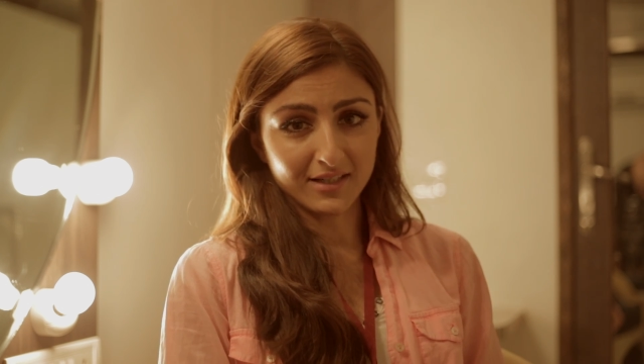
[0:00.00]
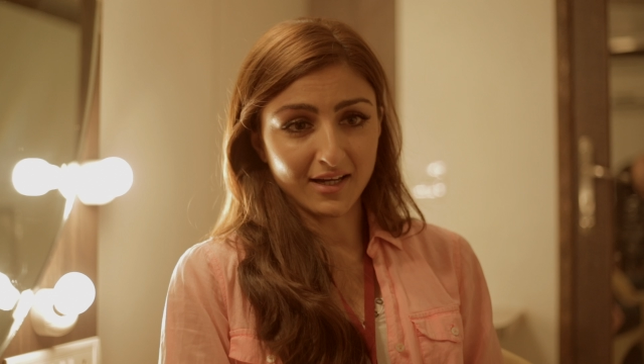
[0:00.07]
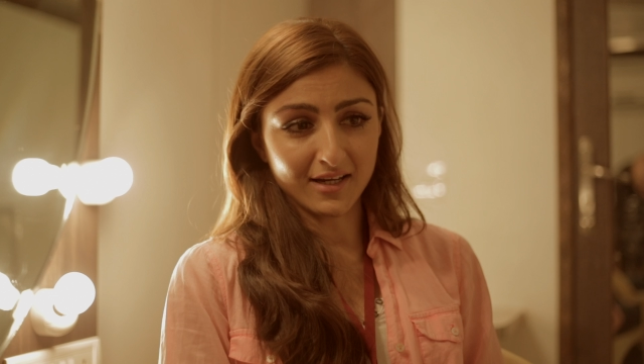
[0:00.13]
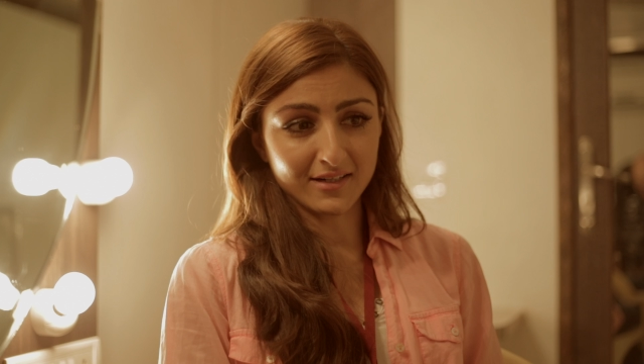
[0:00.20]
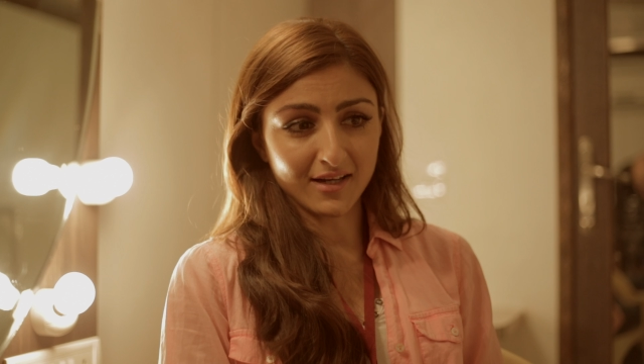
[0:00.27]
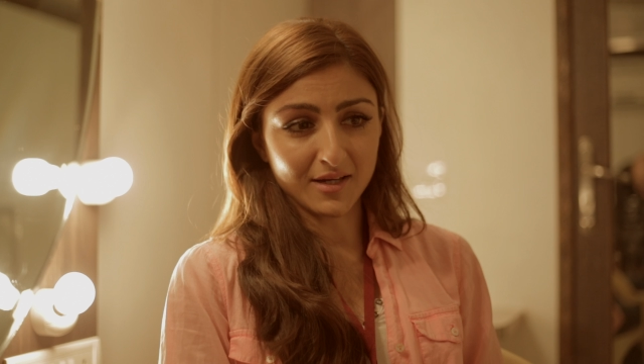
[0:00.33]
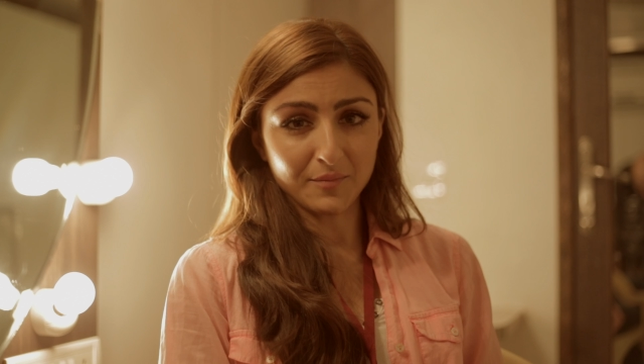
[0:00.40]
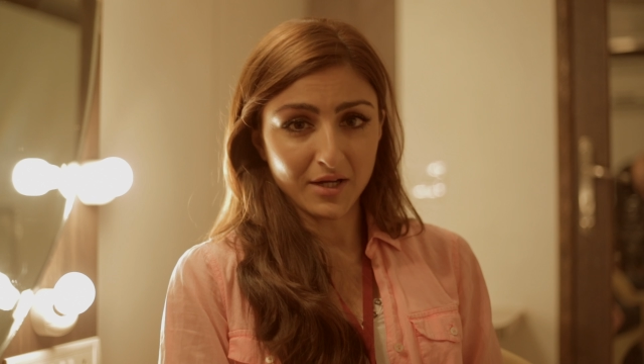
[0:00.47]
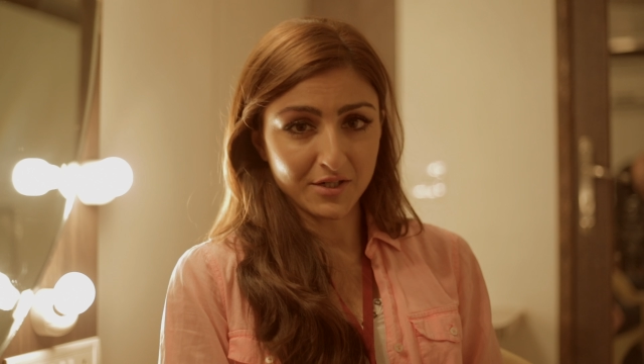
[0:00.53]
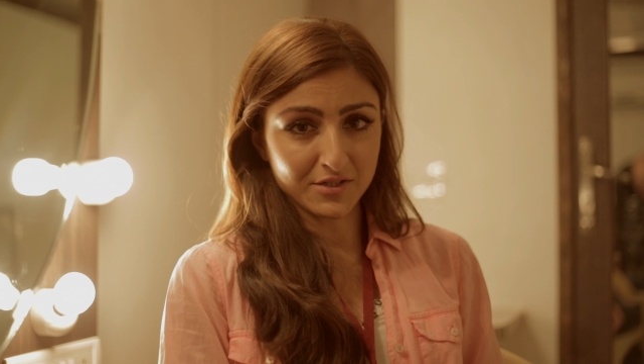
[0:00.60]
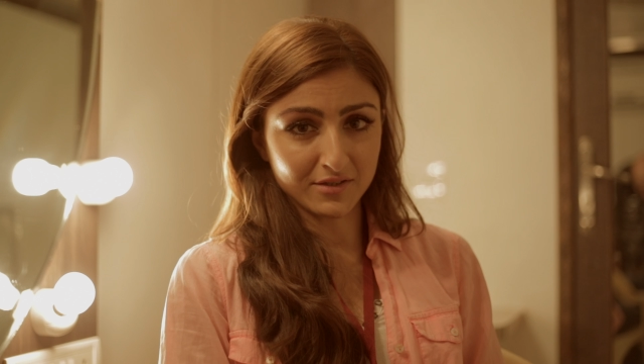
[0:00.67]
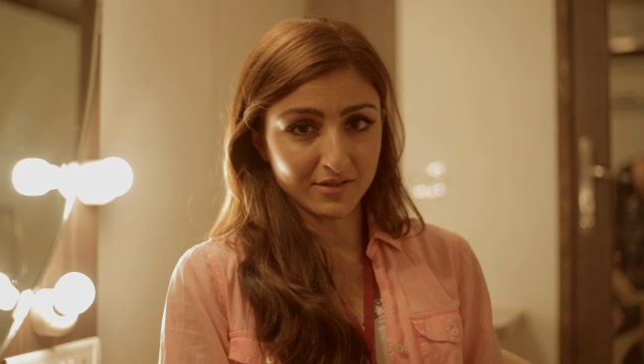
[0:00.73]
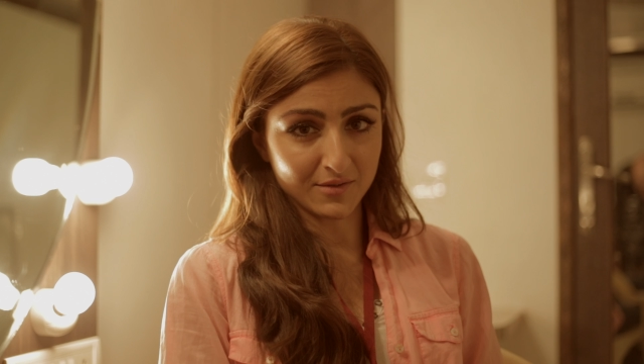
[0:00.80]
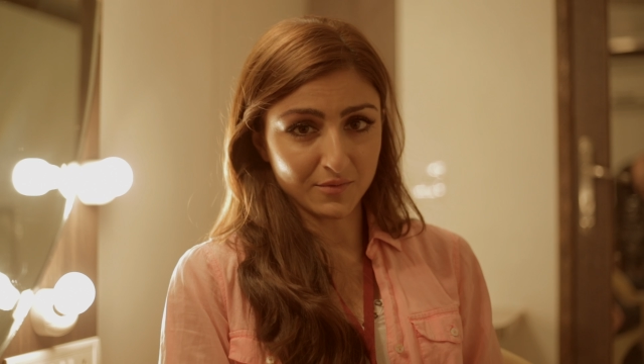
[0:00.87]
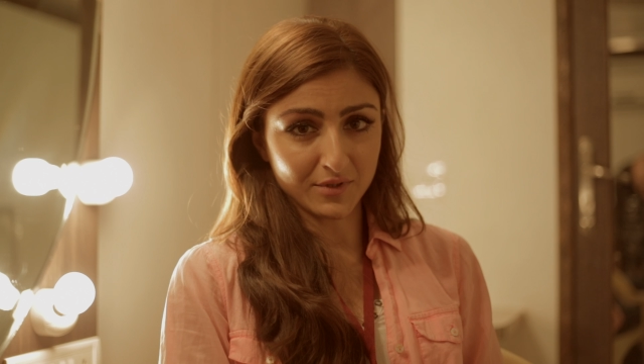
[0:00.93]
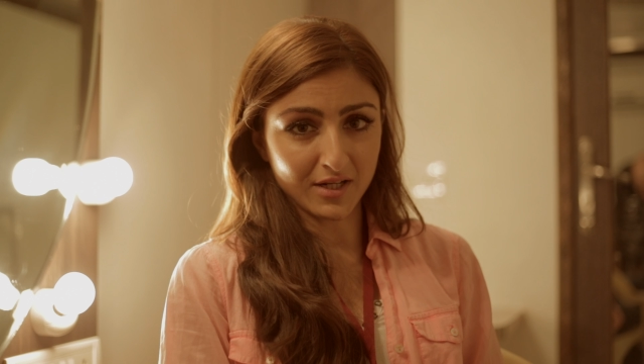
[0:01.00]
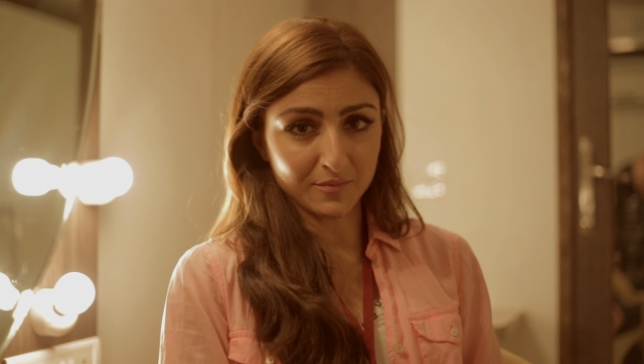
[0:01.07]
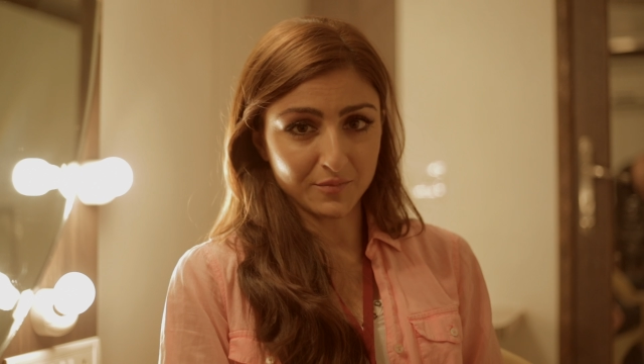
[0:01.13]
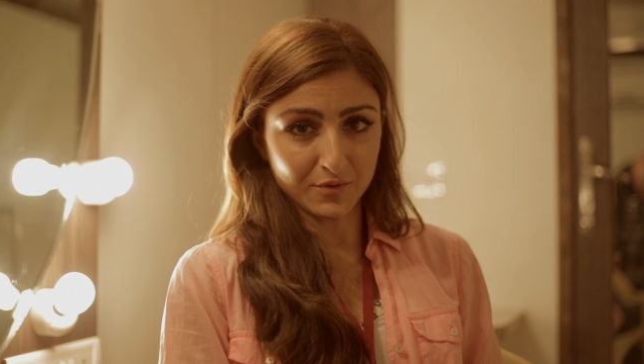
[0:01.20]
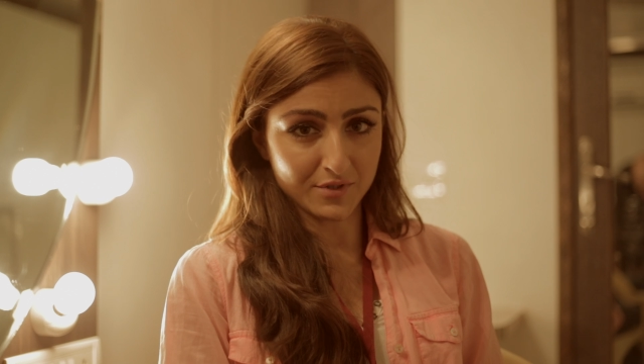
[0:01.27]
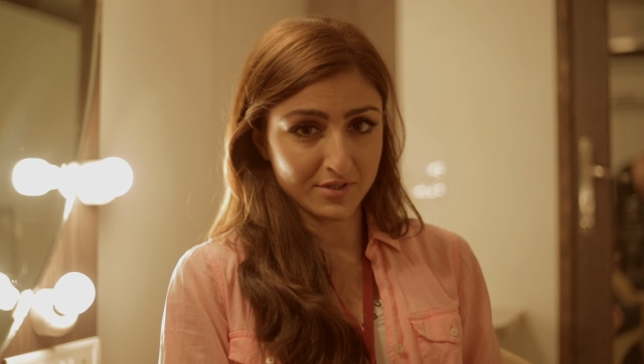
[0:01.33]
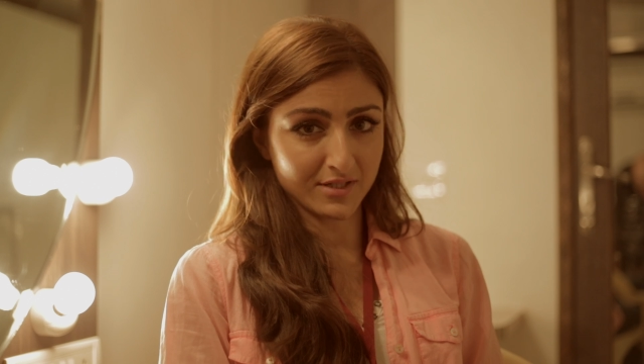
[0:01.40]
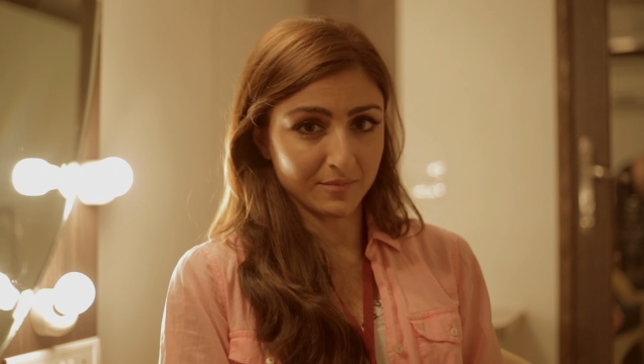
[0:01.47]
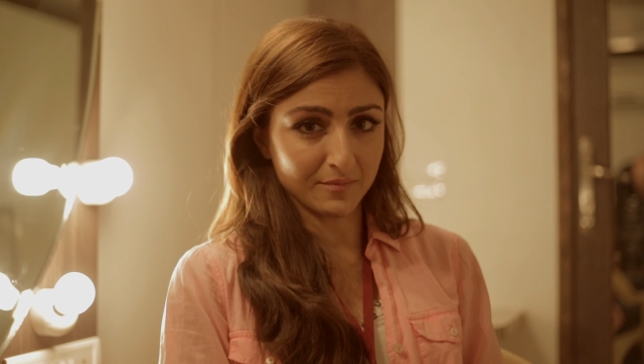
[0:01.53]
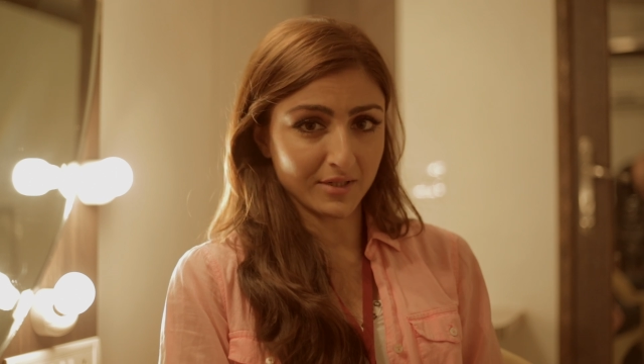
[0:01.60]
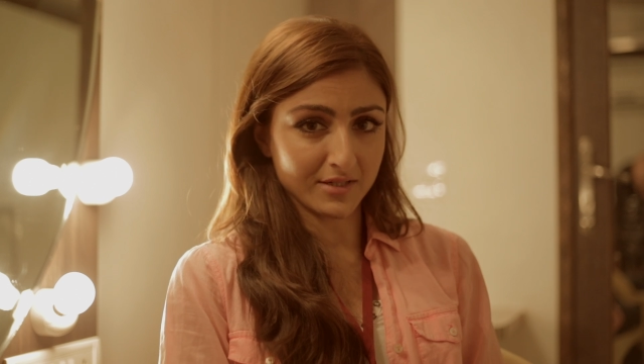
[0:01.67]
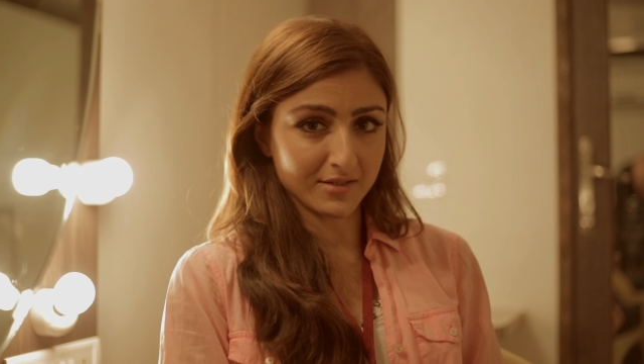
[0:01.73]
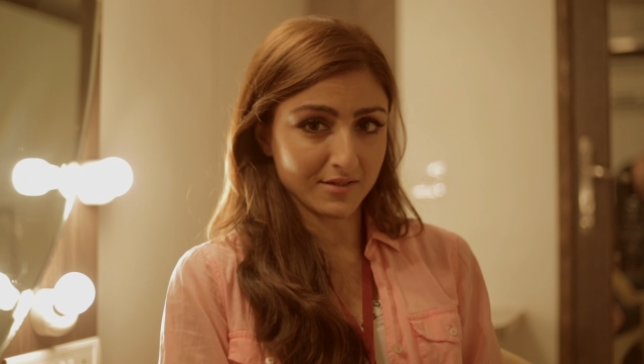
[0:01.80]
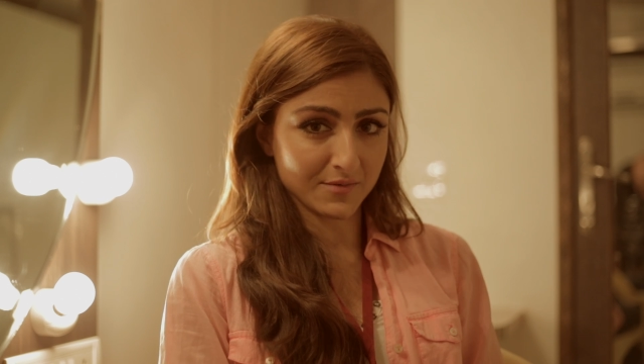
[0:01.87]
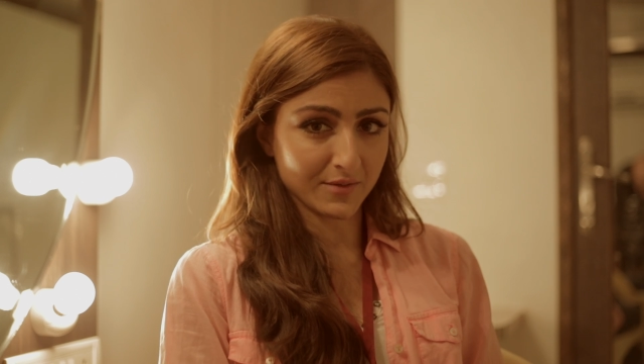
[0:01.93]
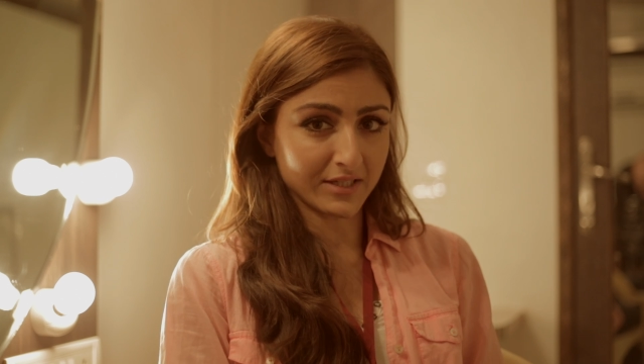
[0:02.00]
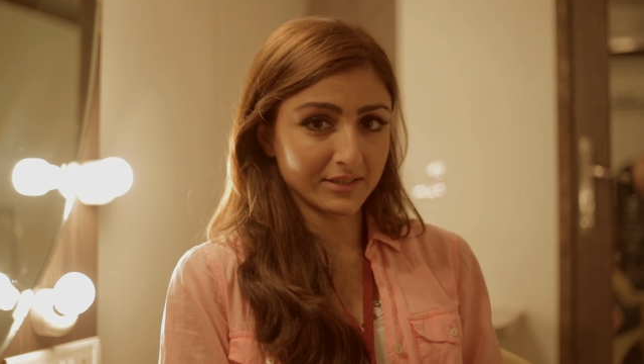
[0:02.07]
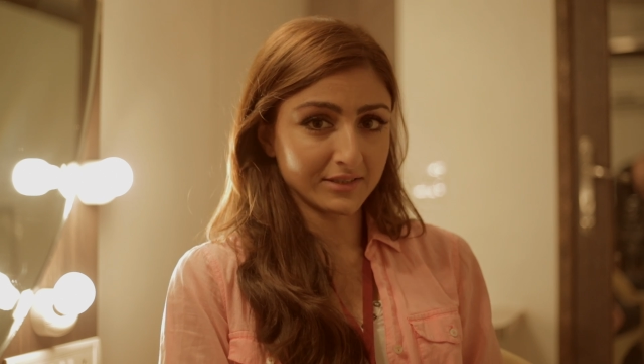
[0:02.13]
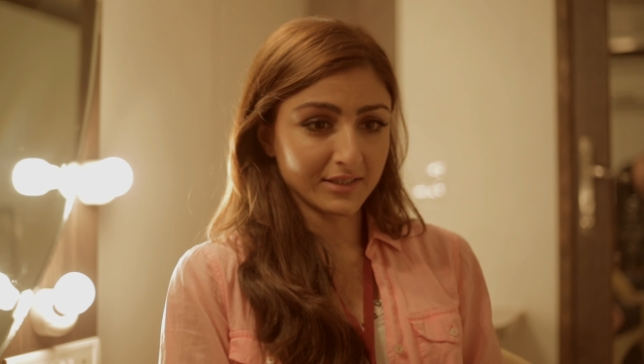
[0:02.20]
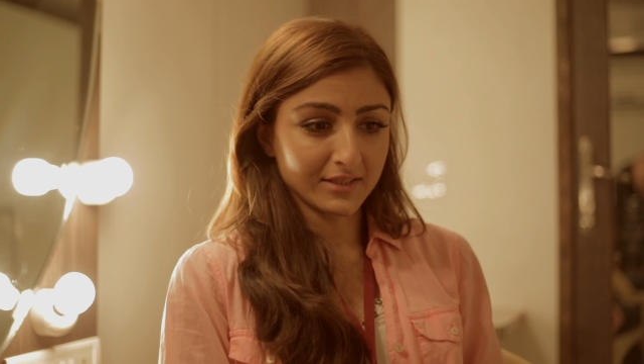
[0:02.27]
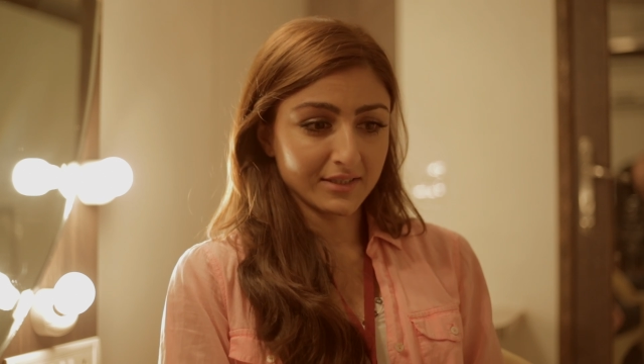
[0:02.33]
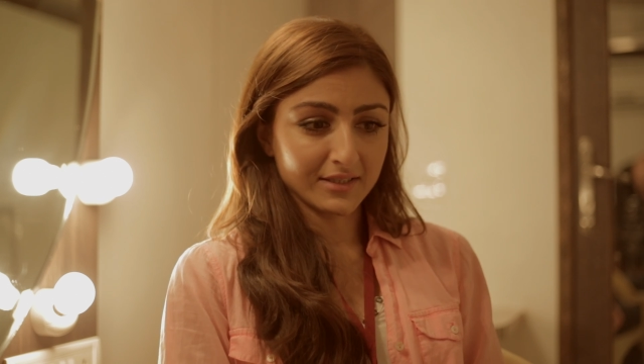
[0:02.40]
and I imagine that it would help you to sleep better as well.